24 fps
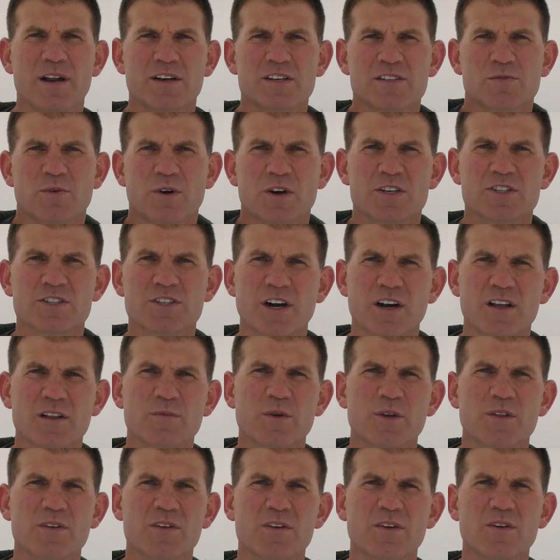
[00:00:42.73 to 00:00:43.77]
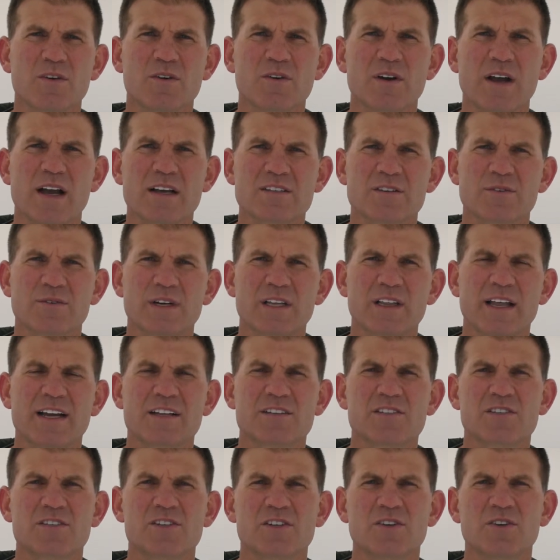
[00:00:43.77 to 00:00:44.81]
I just want to share them with you as it
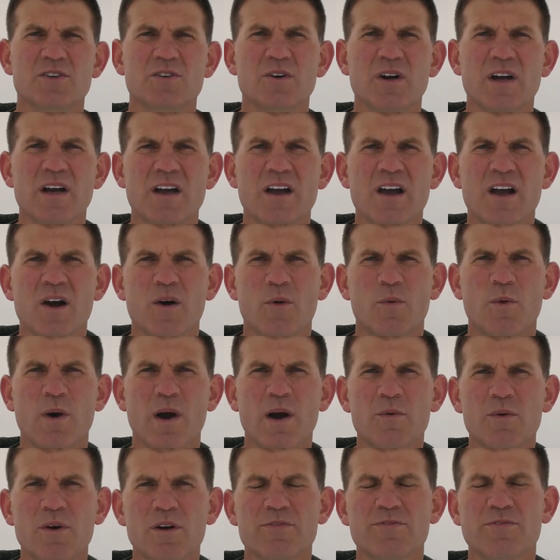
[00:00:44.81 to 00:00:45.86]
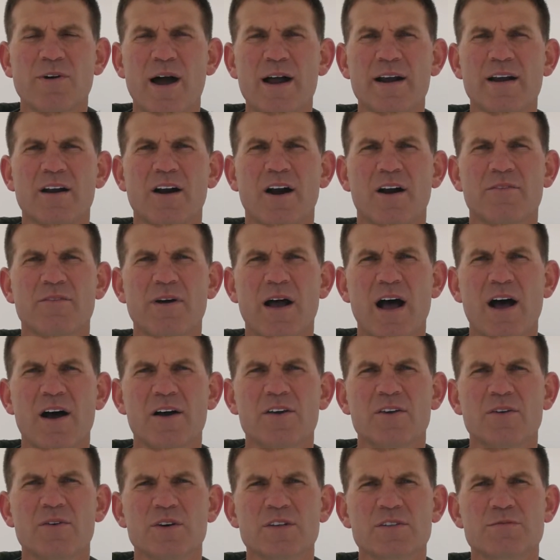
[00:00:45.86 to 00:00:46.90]
relates to where we're finding our
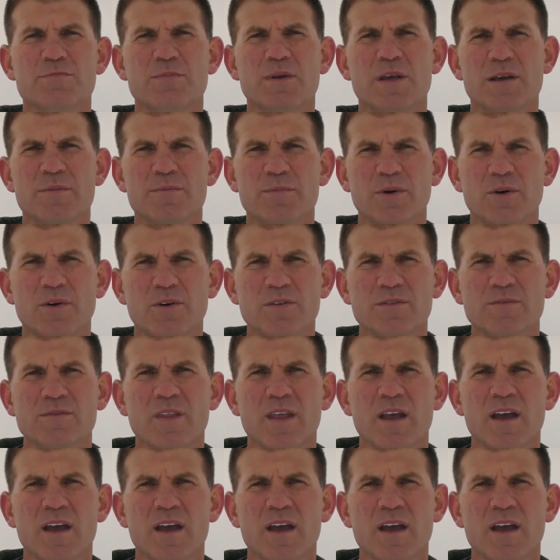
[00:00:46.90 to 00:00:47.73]
value as people.